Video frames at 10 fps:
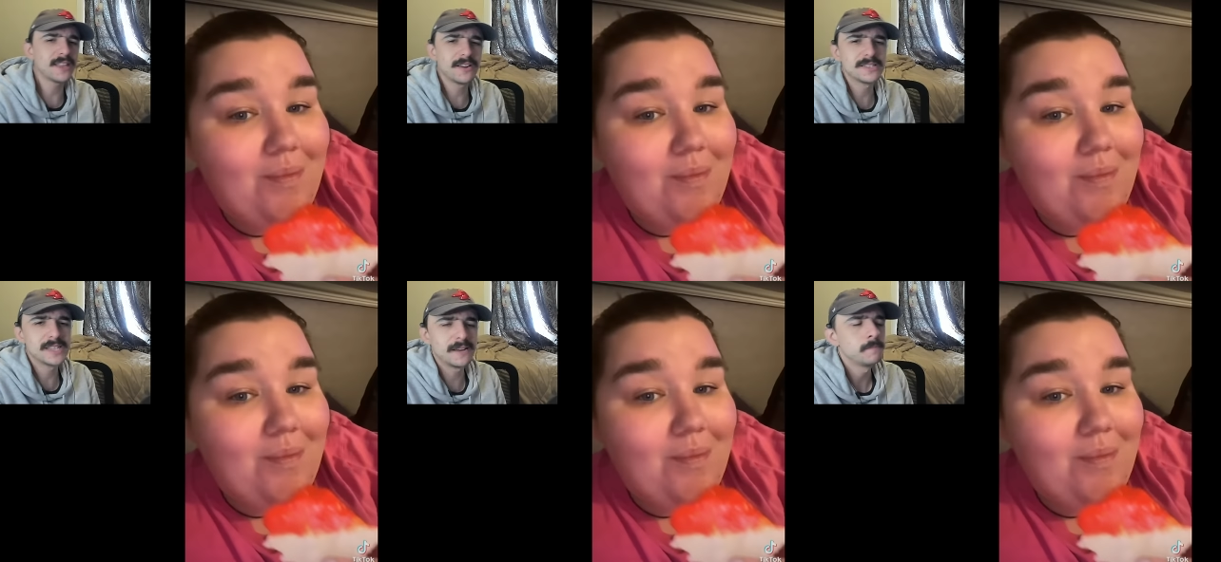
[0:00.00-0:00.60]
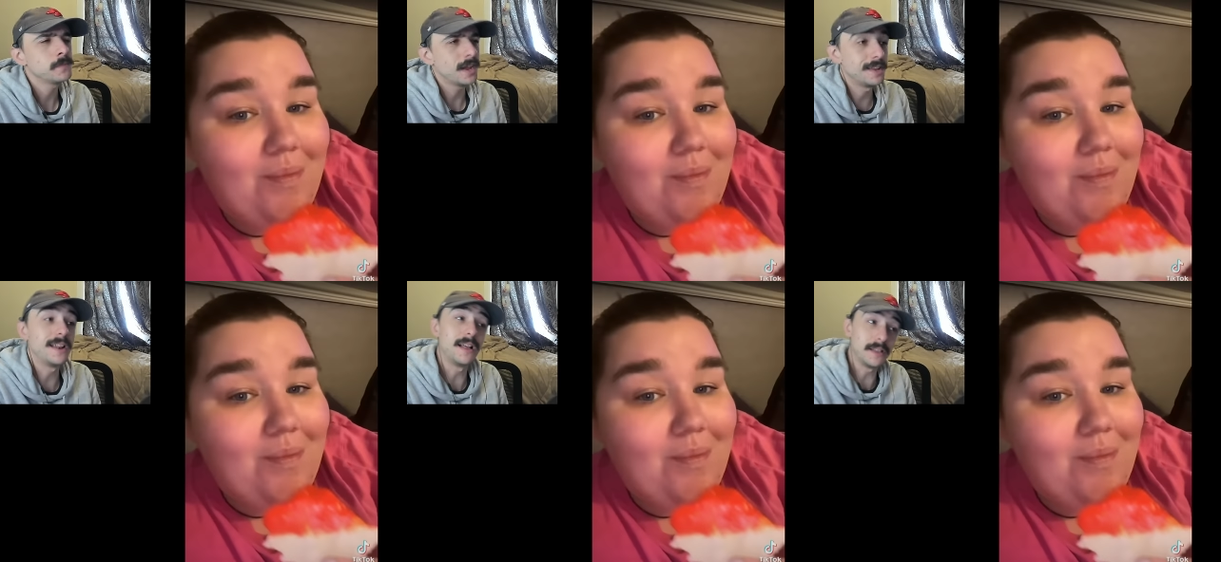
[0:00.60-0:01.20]
Speaker 1: there and said,
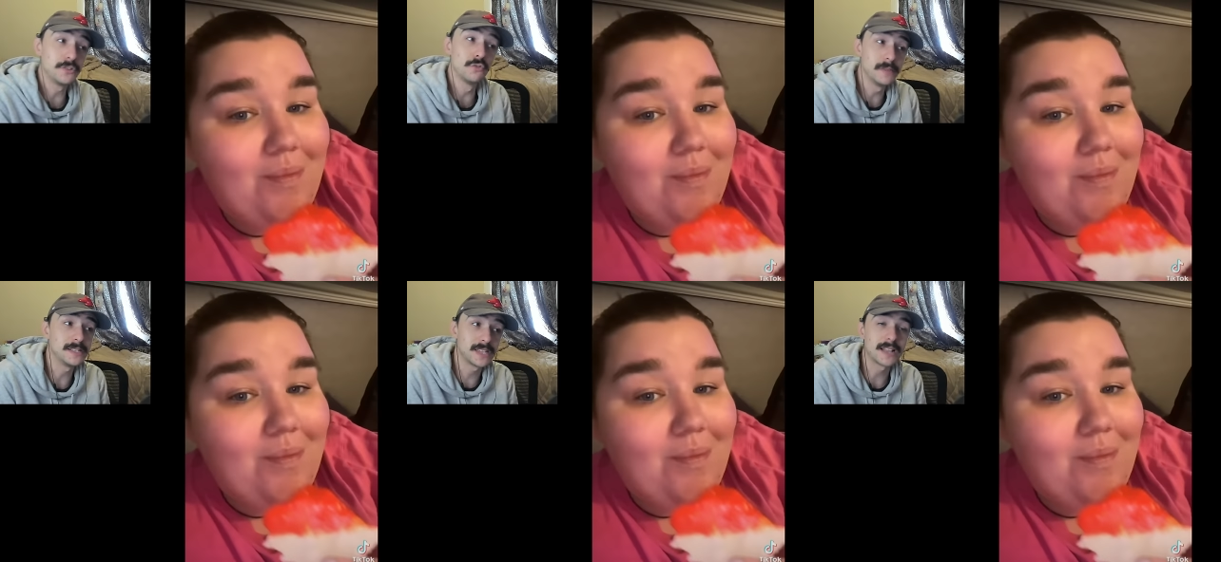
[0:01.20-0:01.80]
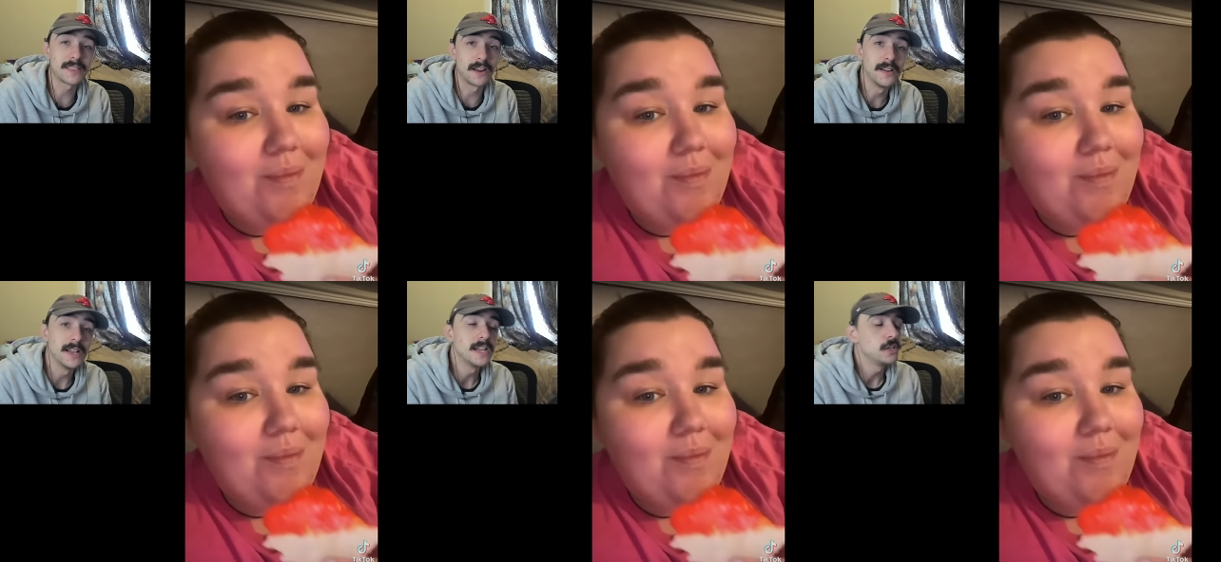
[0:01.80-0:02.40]
and I do mean sat there.
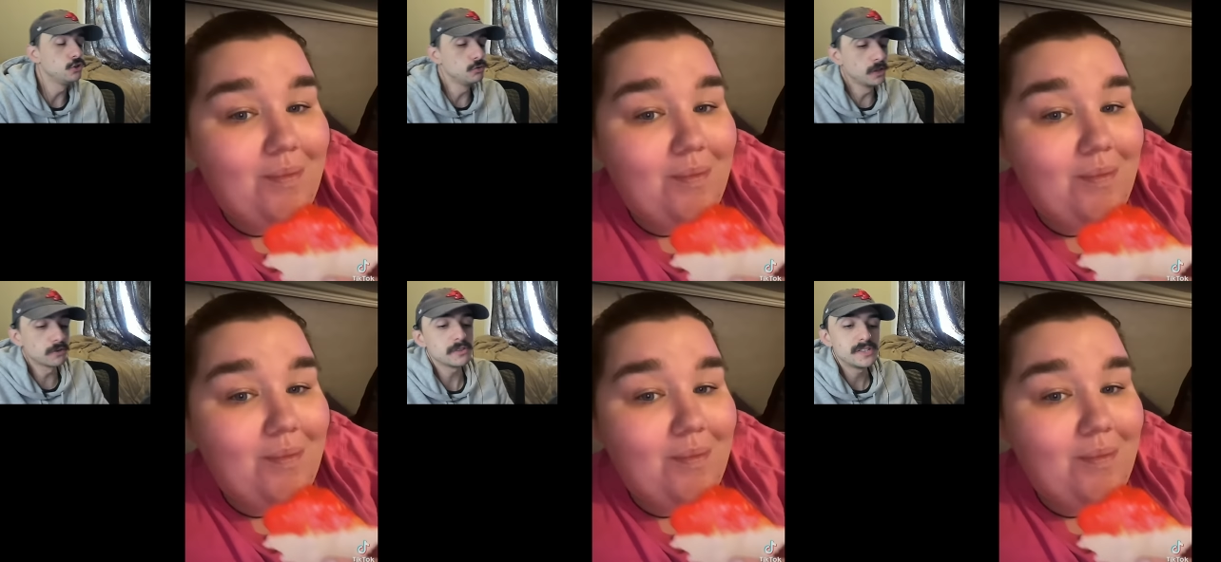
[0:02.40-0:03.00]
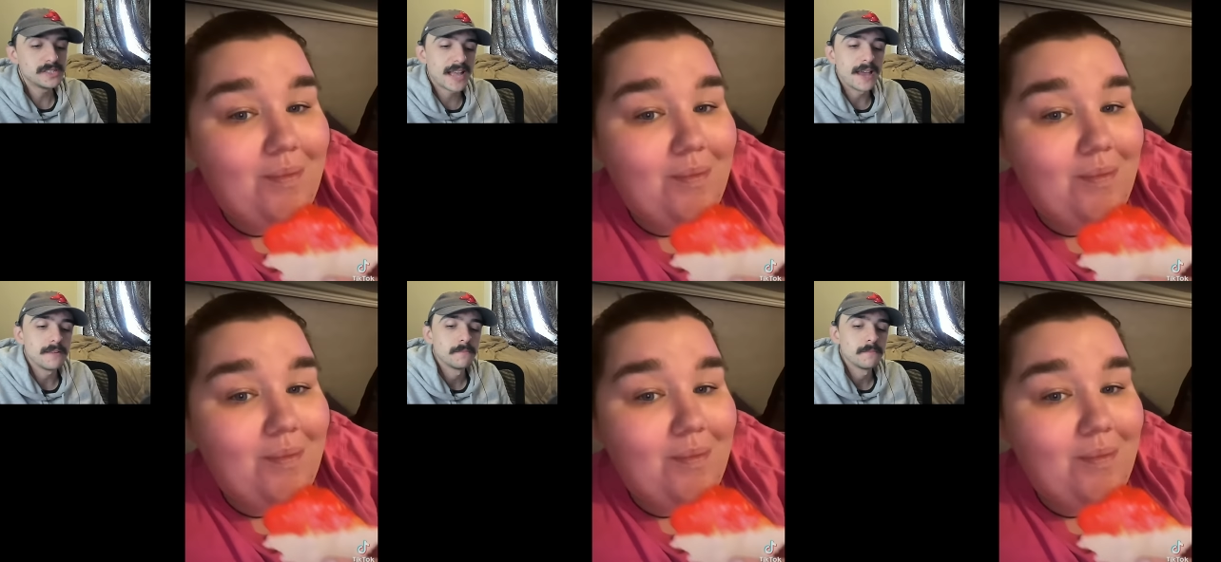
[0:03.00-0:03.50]
You literally sat.